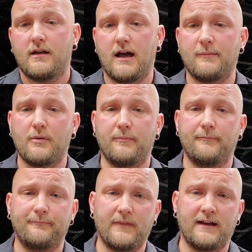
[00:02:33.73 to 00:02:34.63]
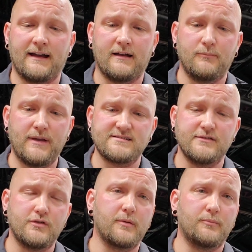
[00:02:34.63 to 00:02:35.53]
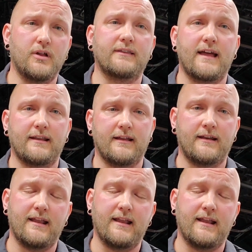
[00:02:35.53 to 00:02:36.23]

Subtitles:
But basically, you can plug that in,